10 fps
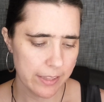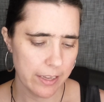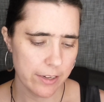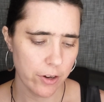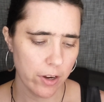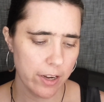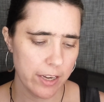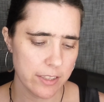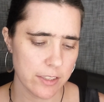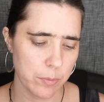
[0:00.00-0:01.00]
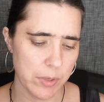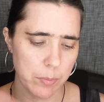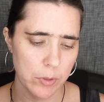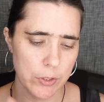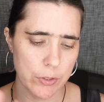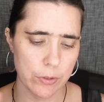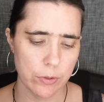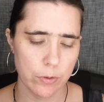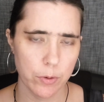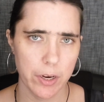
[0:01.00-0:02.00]
And then your eyes could be
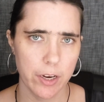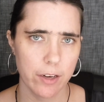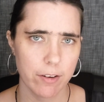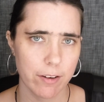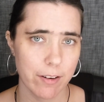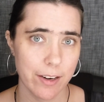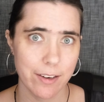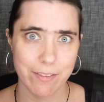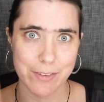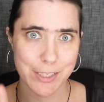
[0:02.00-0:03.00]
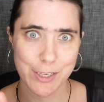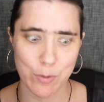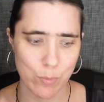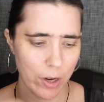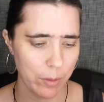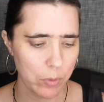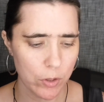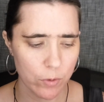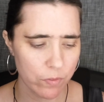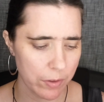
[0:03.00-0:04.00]
blue, green, or gray. Obviously your bright
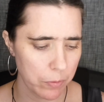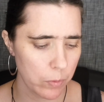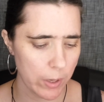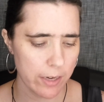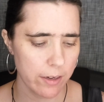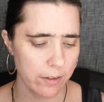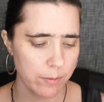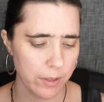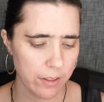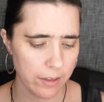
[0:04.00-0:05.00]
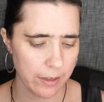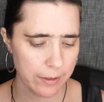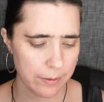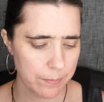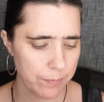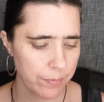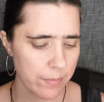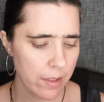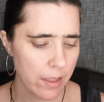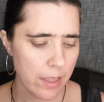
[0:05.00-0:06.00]
blue fit right in with that.
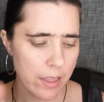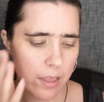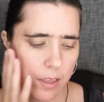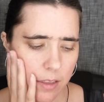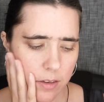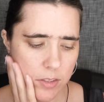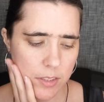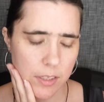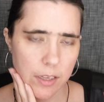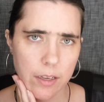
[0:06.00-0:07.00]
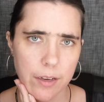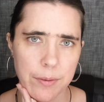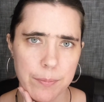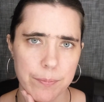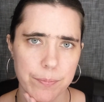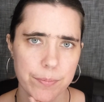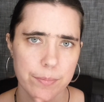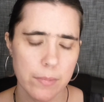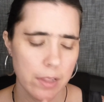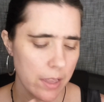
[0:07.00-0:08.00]
Your skin,
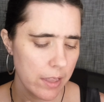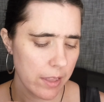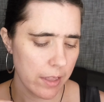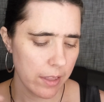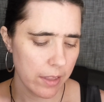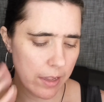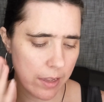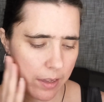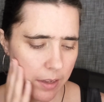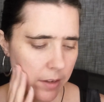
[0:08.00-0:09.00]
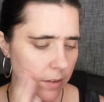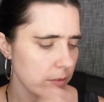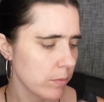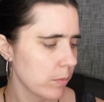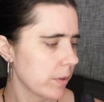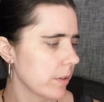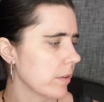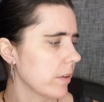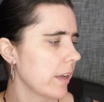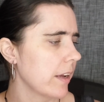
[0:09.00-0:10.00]
it
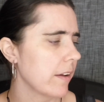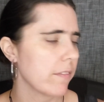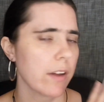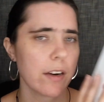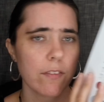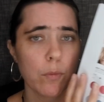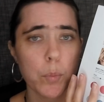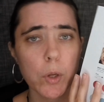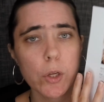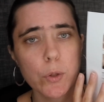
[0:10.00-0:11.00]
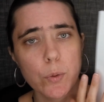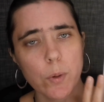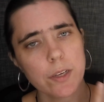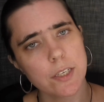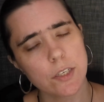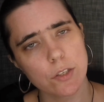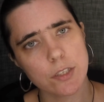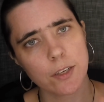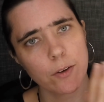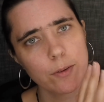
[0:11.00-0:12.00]
will have kind of blue
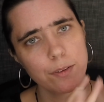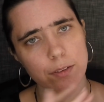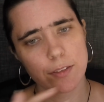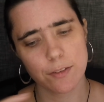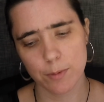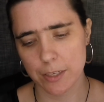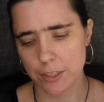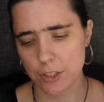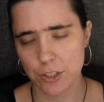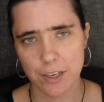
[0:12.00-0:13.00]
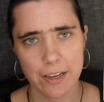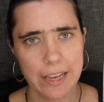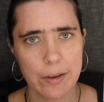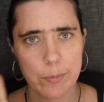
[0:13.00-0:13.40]
undertones, which